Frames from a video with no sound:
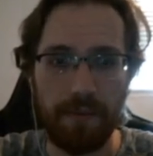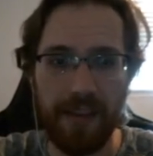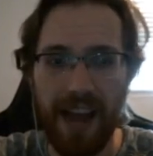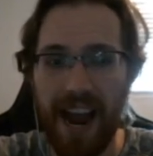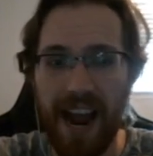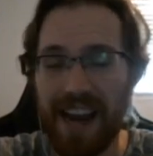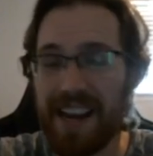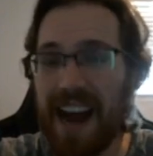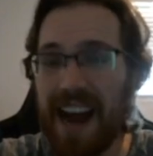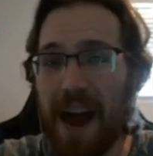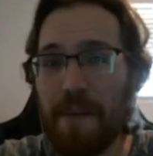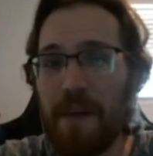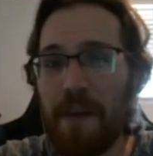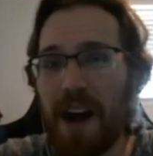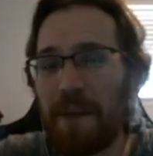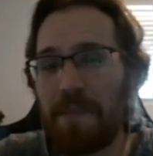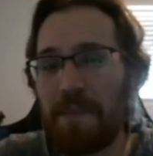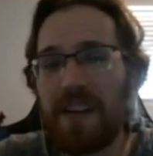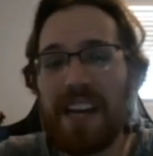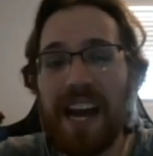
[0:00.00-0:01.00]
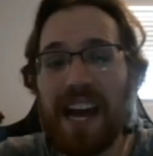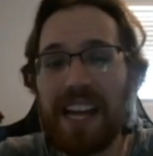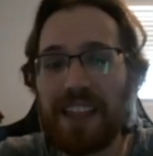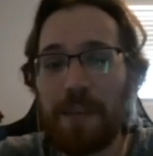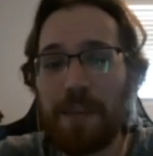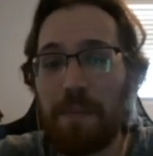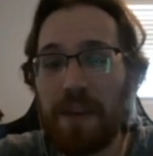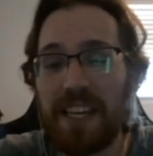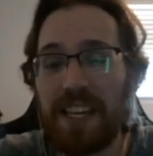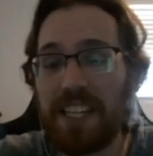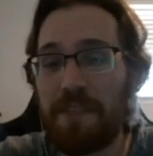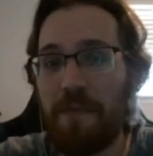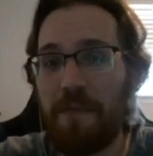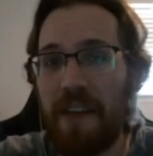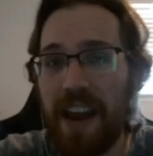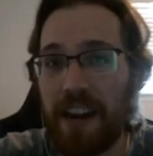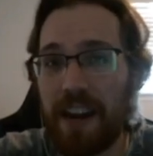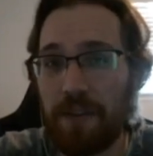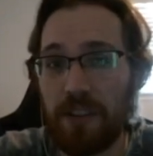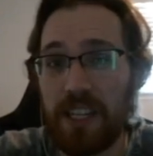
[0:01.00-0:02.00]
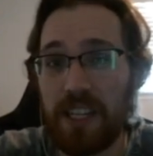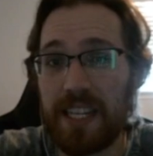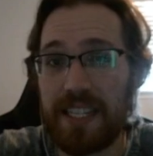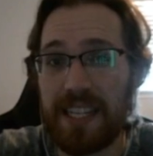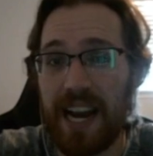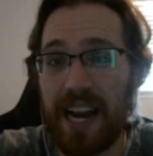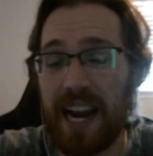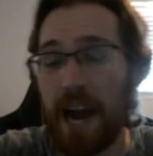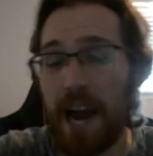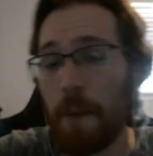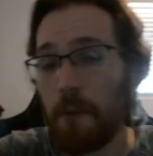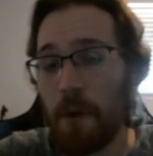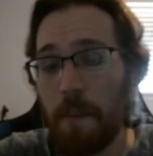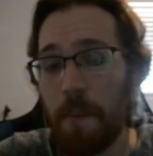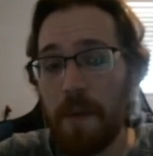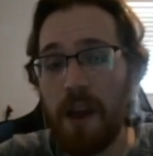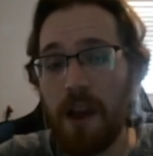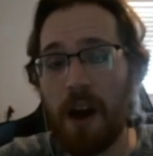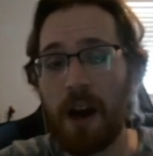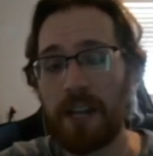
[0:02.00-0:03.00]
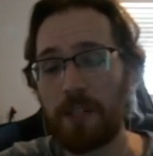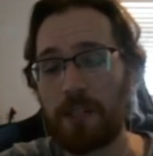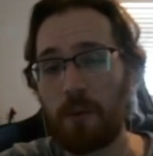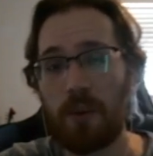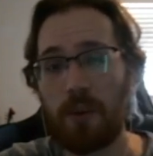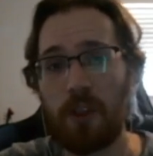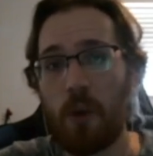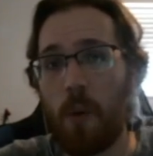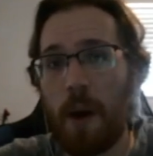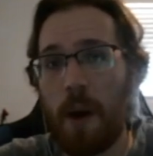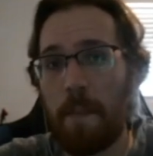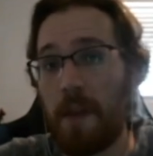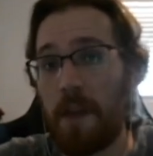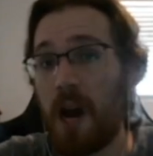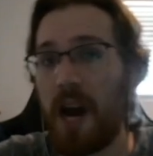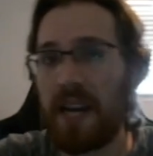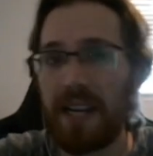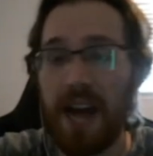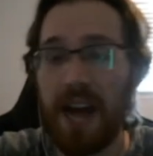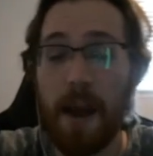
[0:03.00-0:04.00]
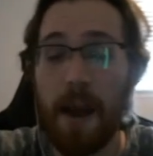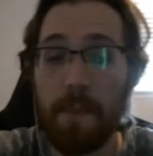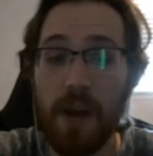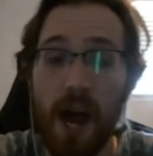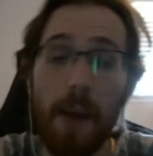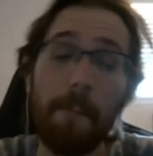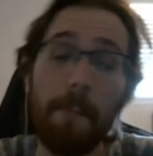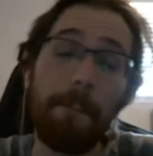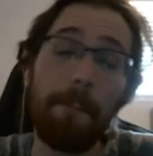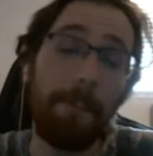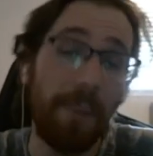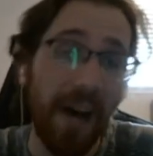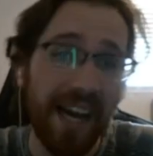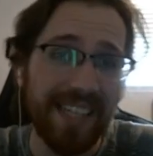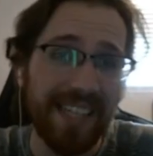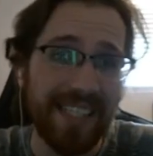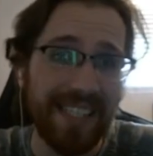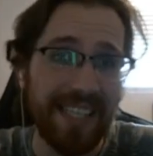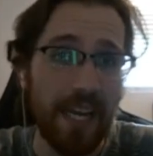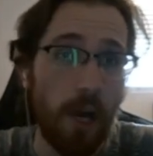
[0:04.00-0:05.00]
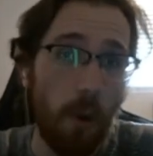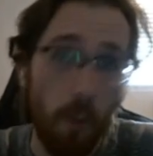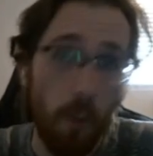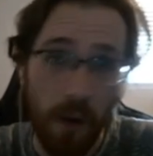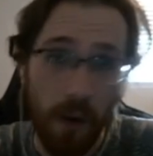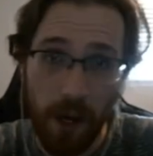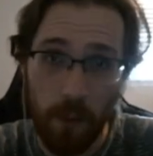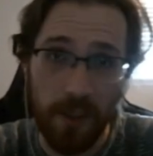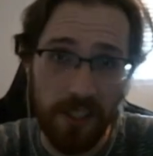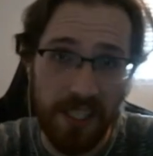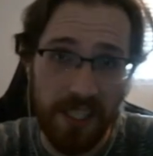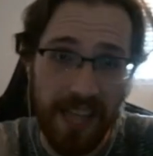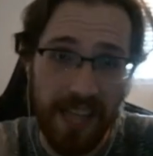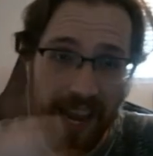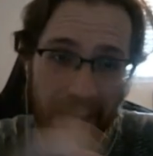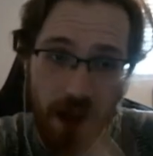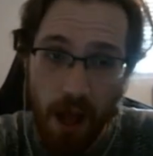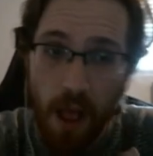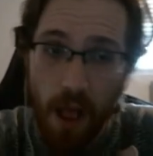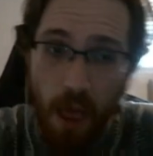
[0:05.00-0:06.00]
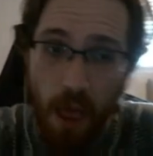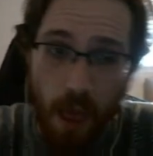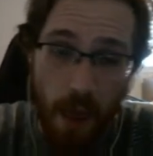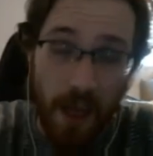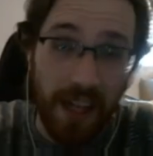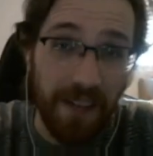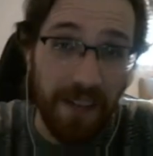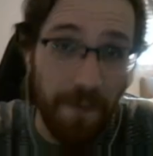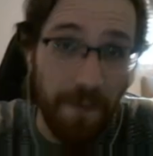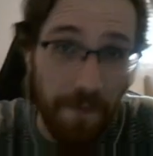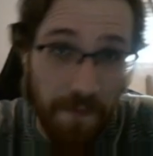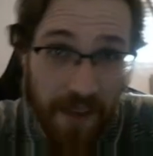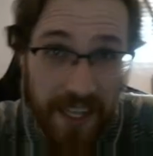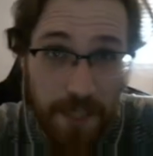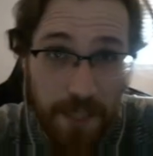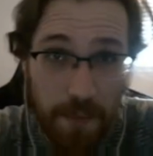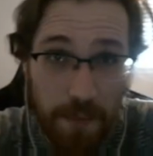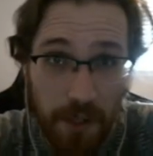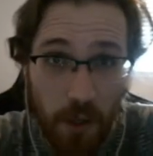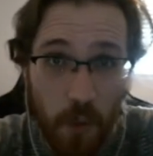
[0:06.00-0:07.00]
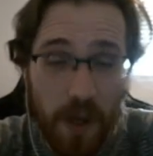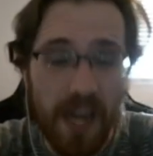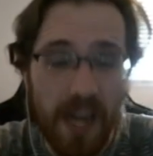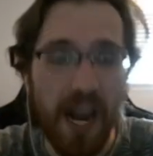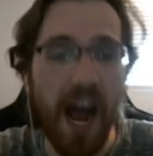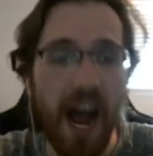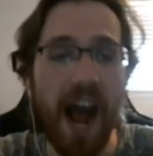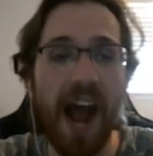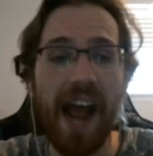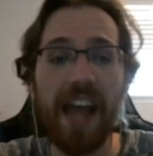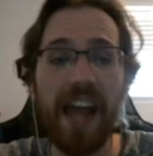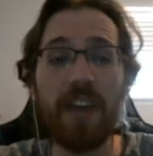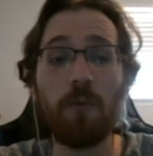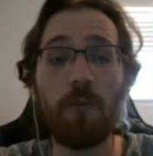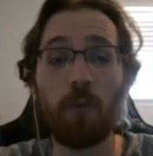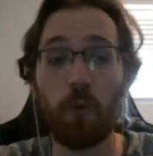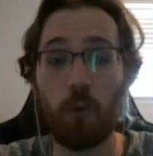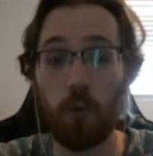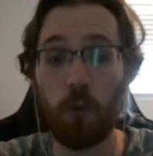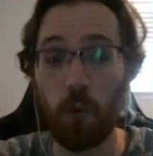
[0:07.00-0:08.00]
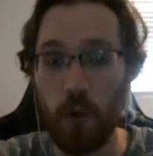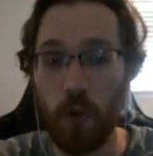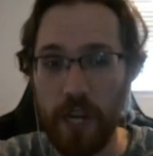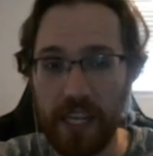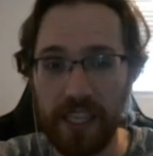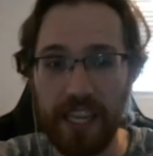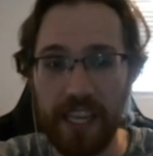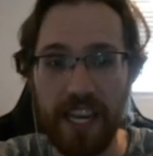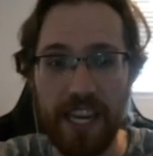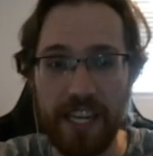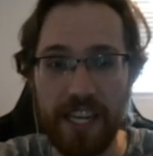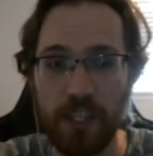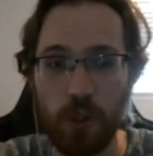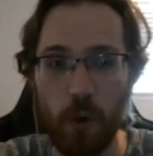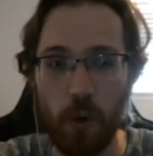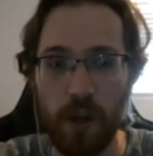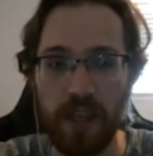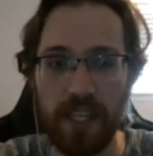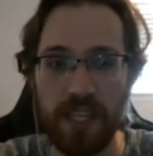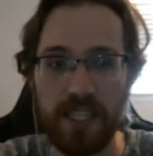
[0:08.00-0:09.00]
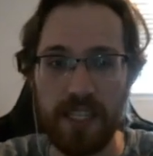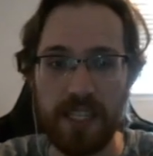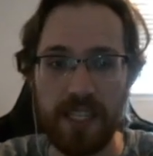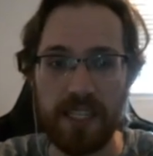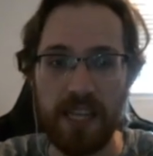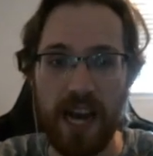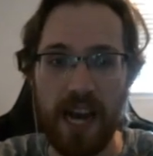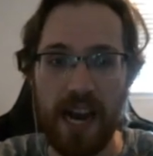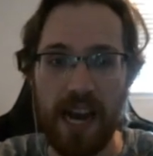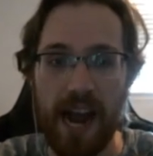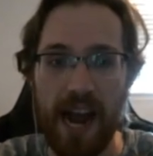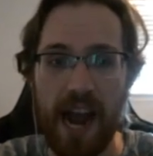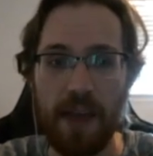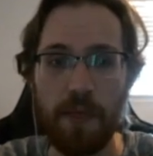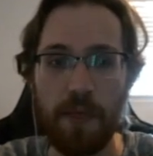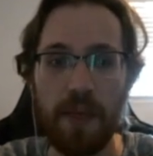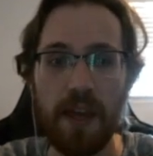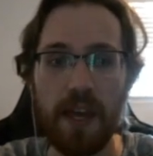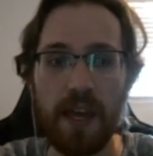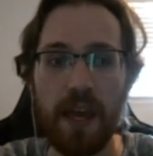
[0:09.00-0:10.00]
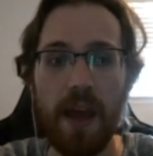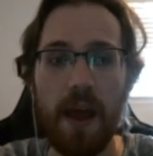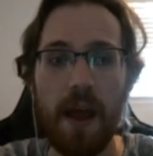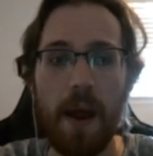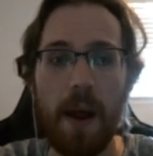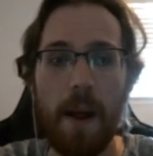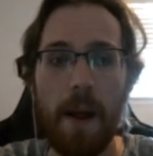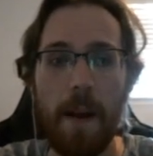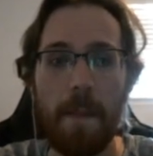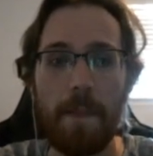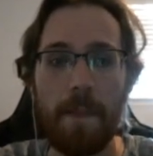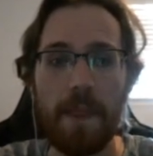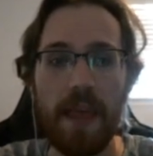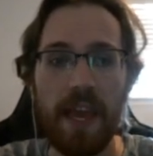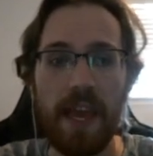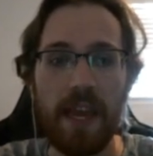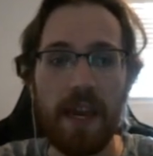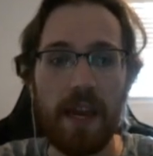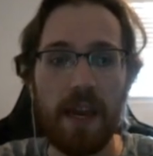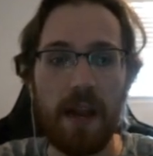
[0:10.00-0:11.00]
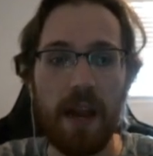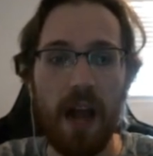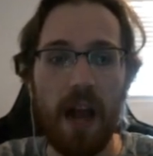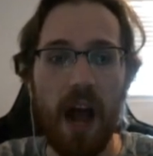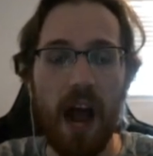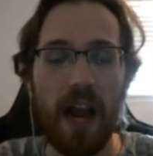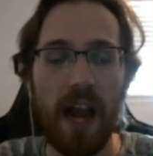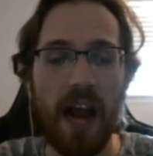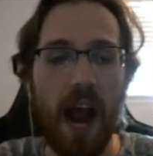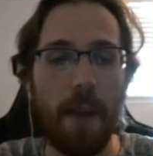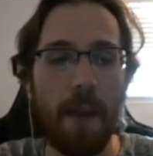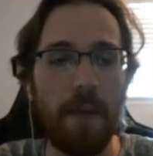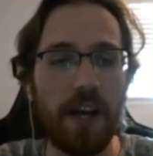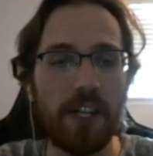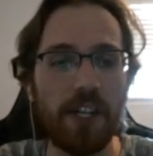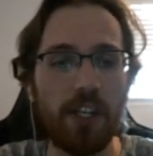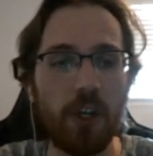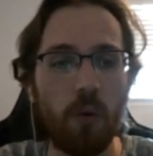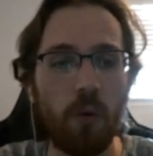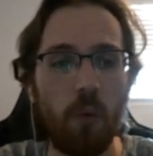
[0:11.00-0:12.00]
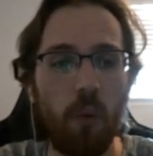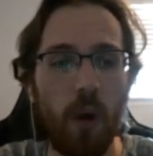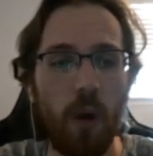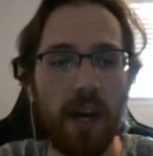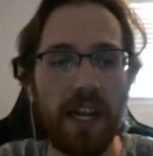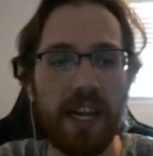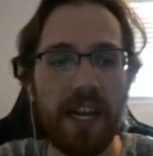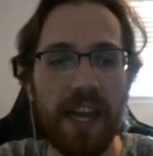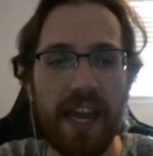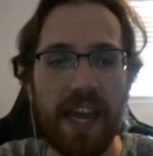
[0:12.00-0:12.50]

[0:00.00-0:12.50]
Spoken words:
I'm not the biggest fan of the design. I'm gonna be honest with you, I'm not. But what I will say, Vespiquen, I really enjoy this design. I think I'm not sure what it